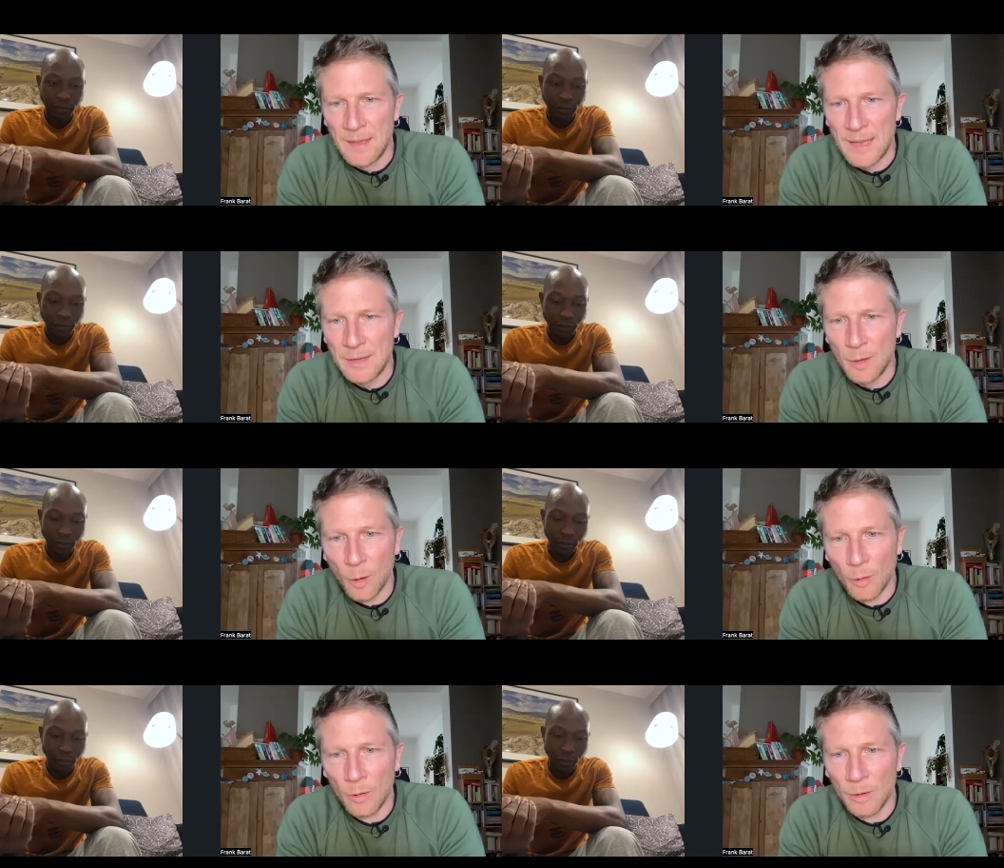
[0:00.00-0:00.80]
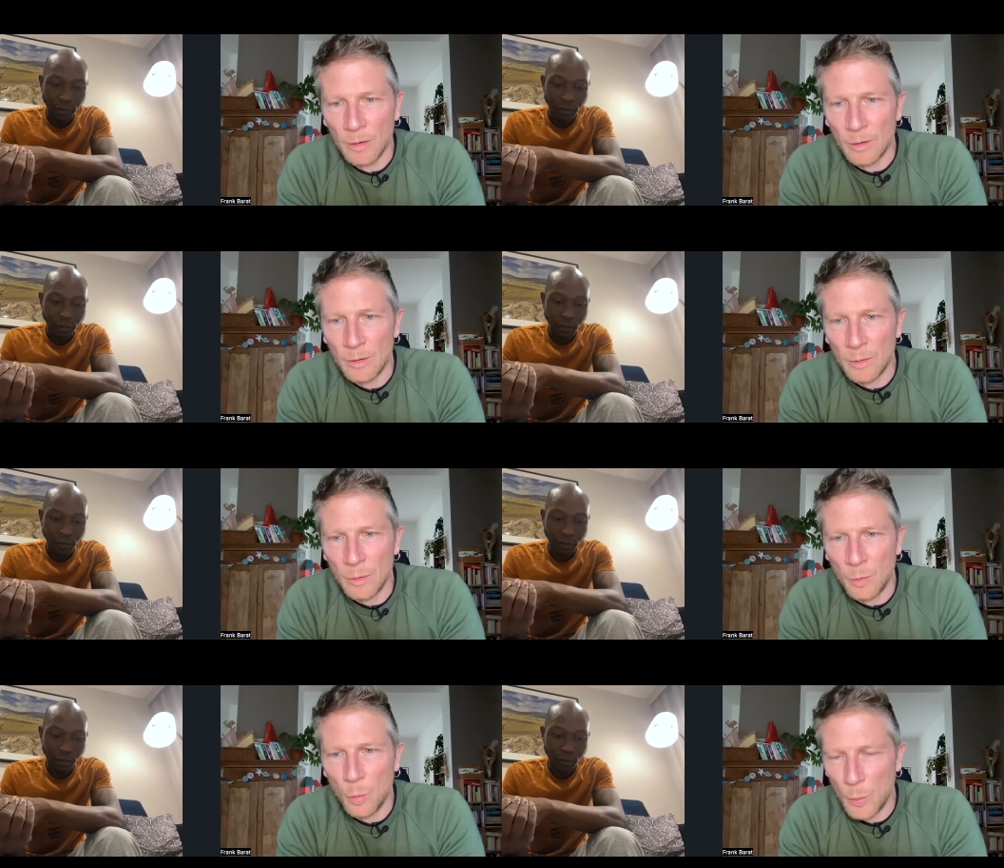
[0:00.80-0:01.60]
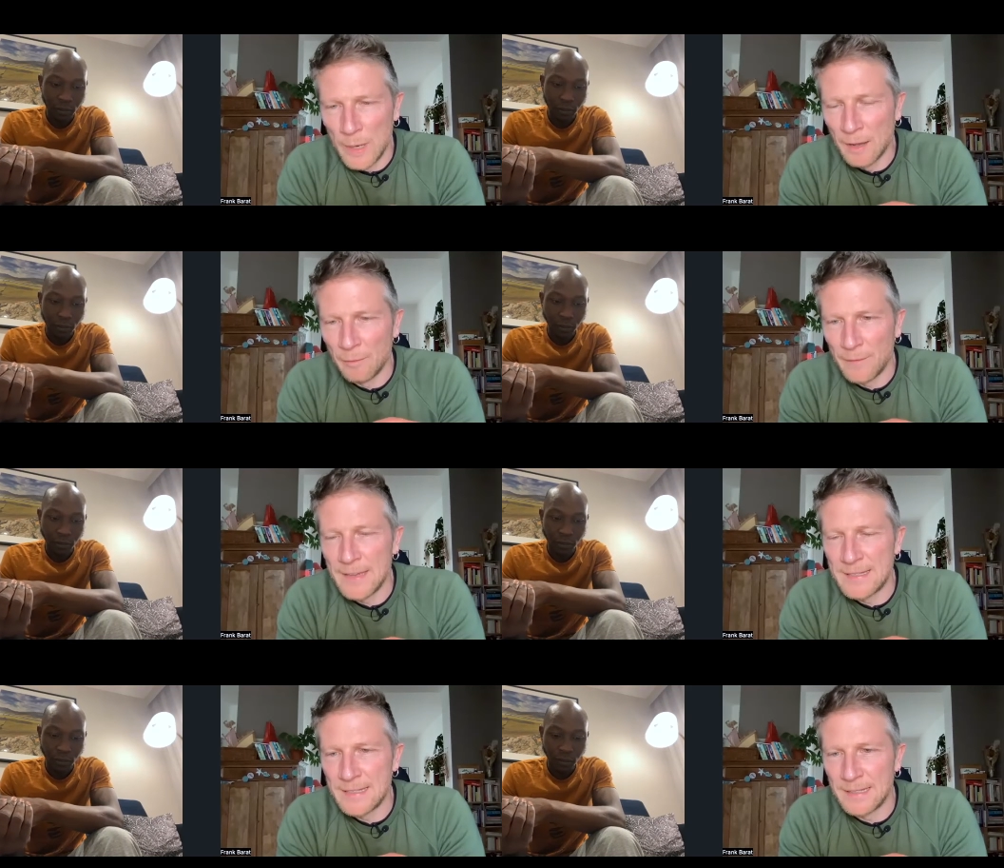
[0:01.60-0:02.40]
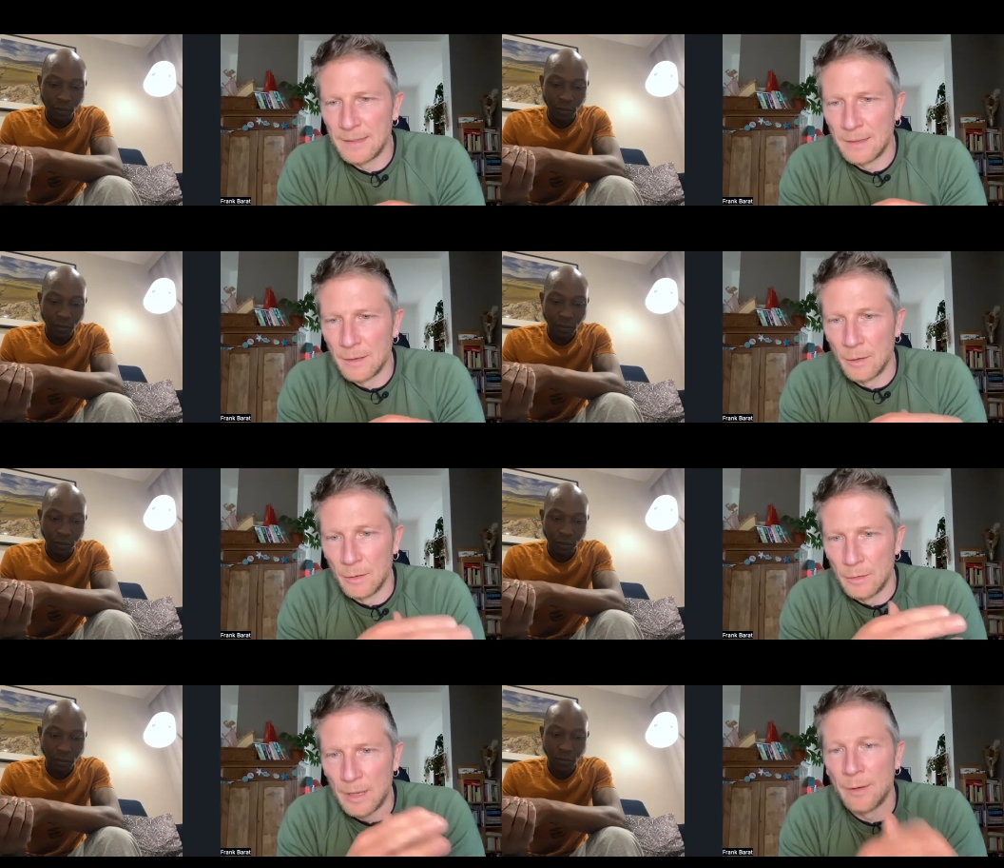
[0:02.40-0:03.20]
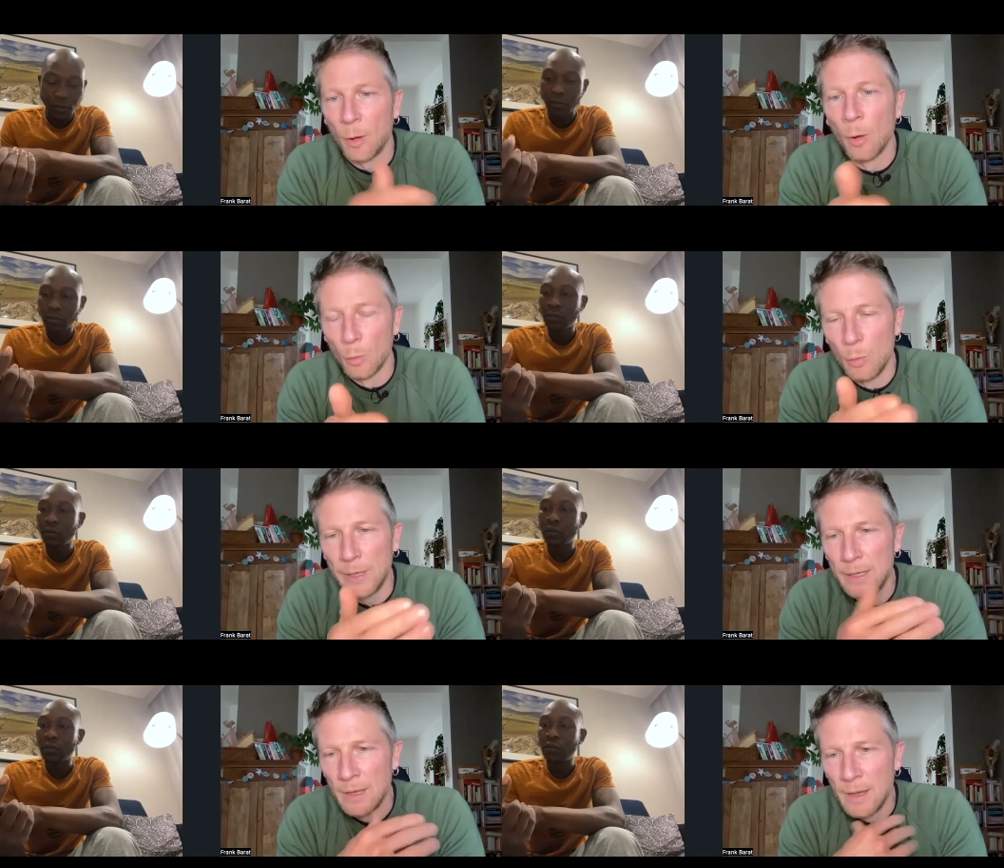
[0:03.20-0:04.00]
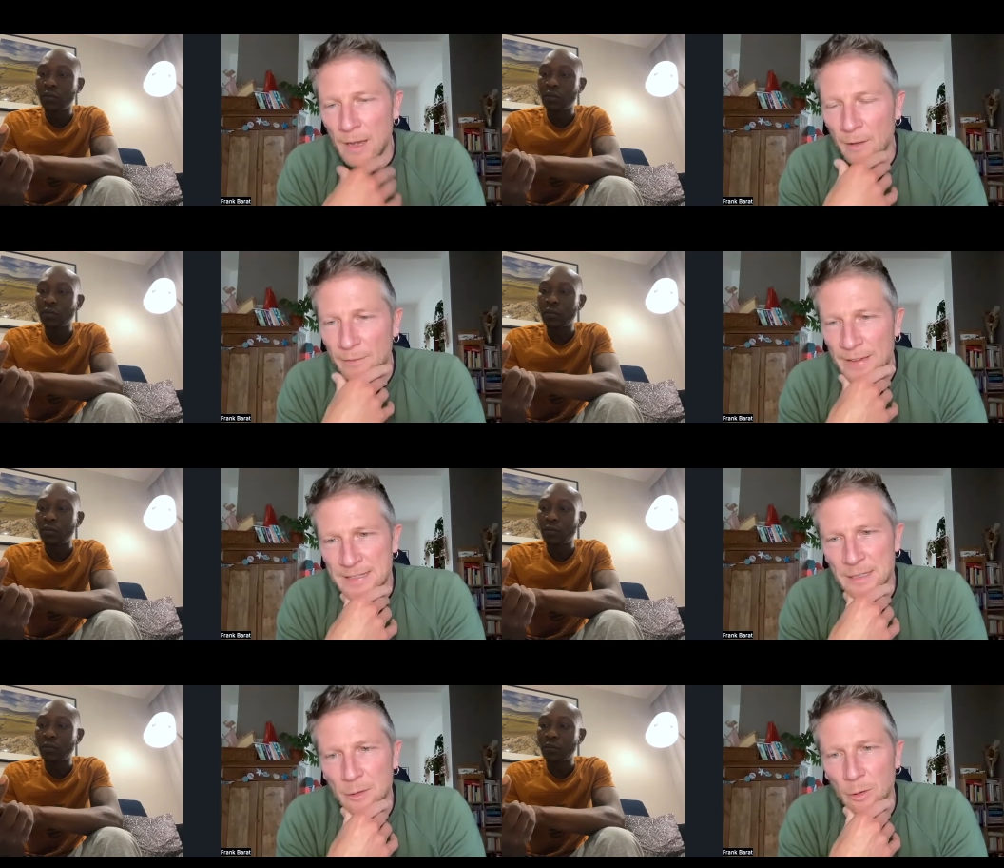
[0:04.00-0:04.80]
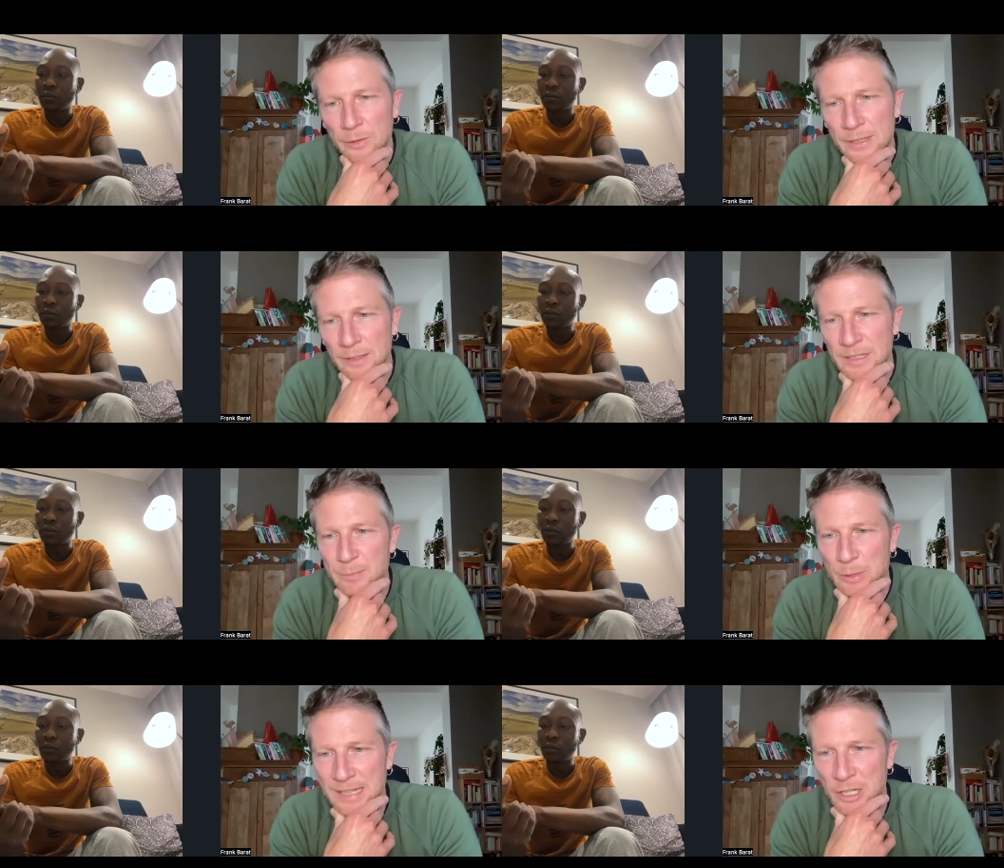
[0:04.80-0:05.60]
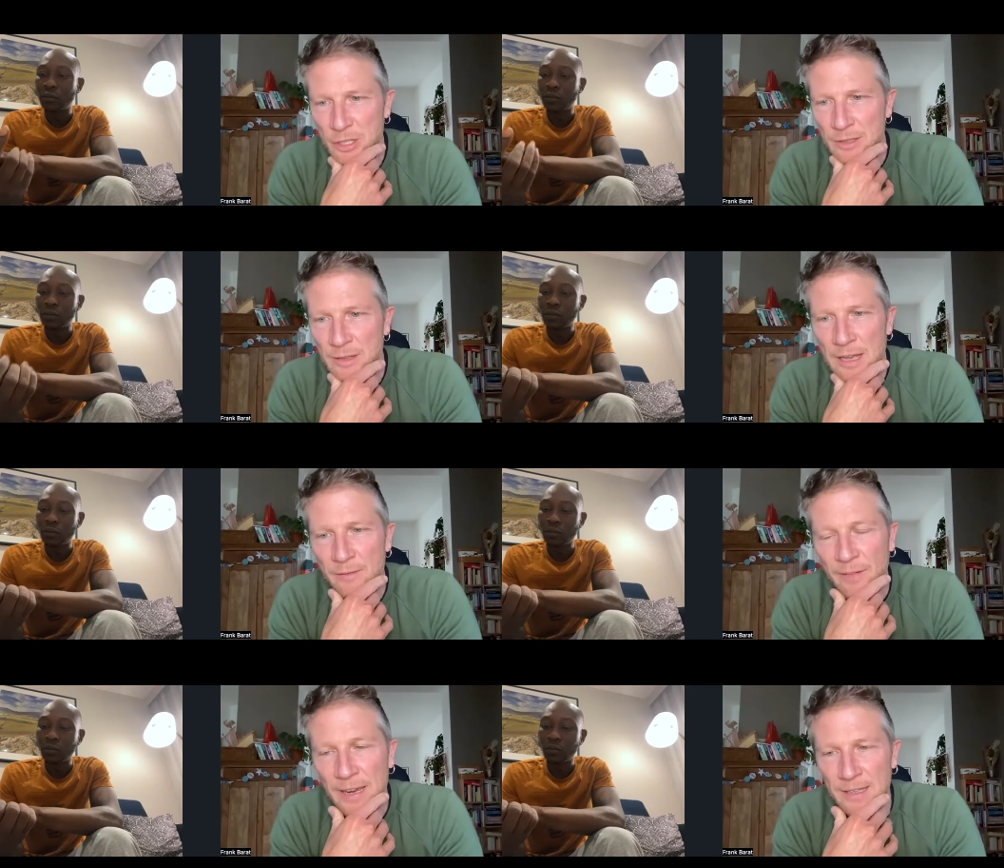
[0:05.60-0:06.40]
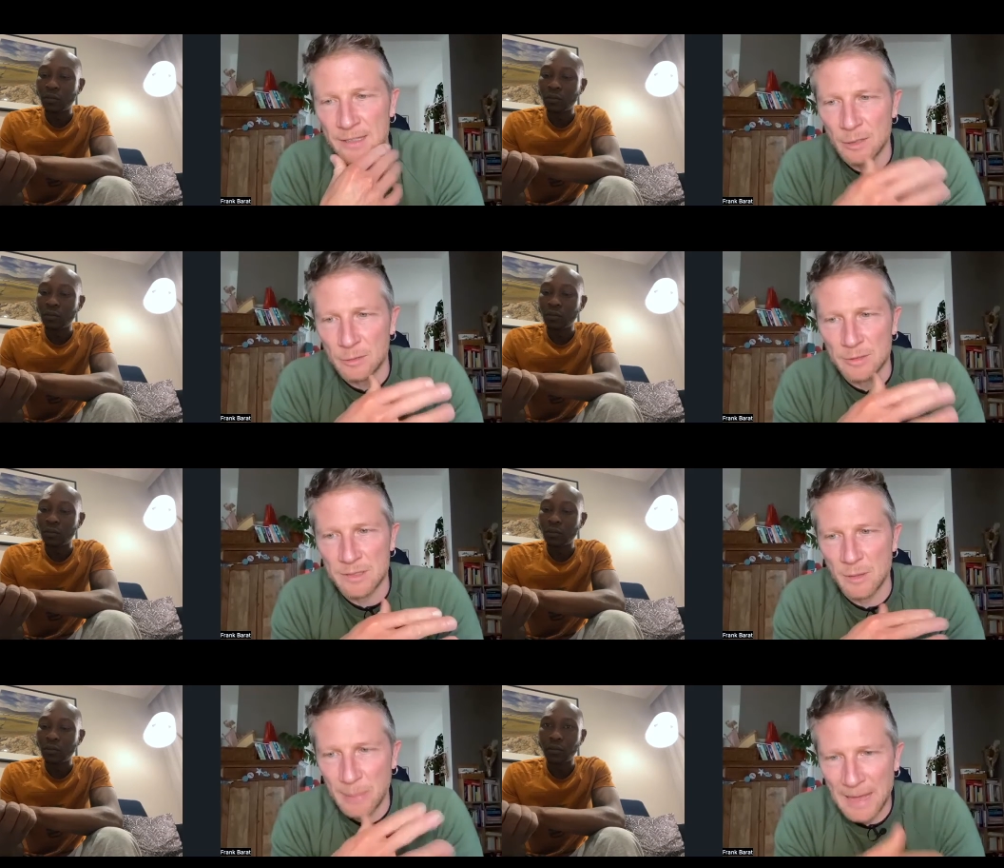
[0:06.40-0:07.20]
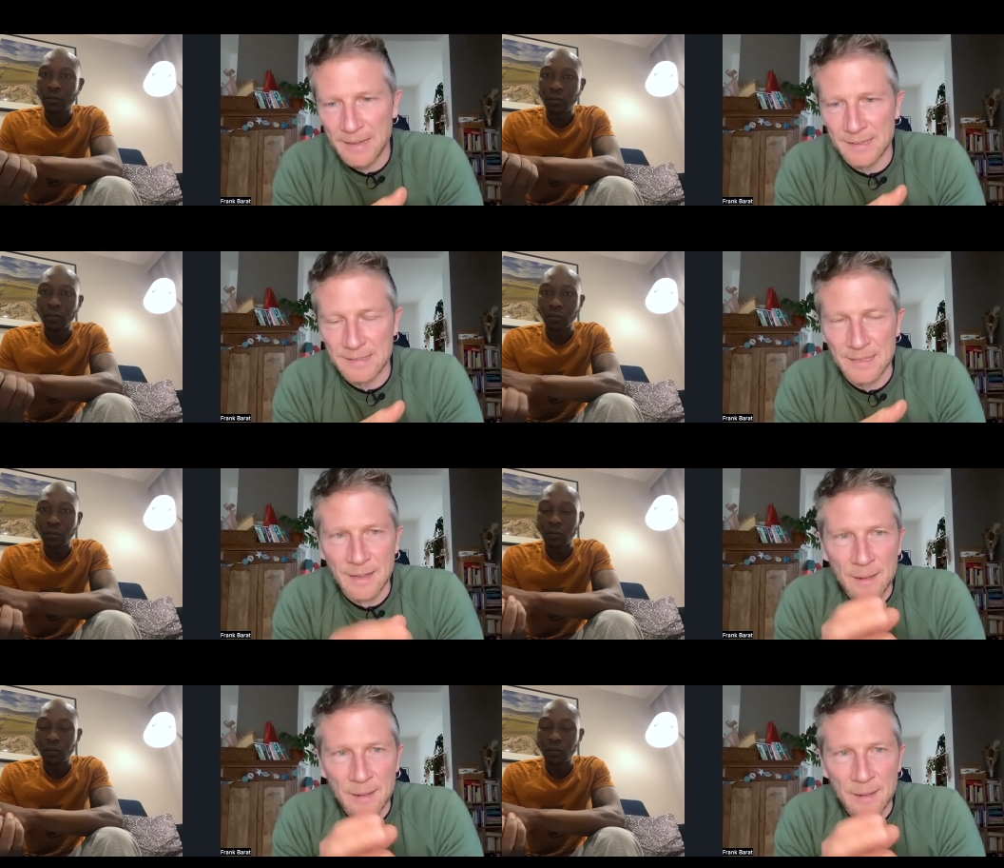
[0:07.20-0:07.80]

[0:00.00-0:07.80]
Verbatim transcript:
Speaker 1: and all who we are fighting, uh, and all who we are fighting colonial dispossession and violence across the planet.